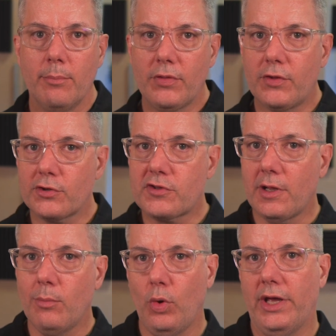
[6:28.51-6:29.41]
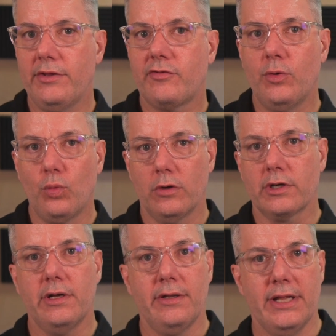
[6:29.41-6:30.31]
but there are some ways that
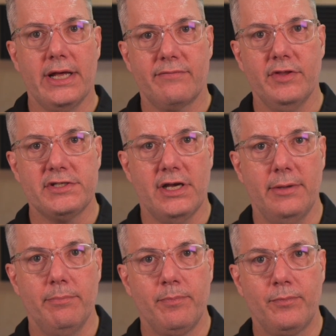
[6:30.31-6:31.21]
work a lot of the time.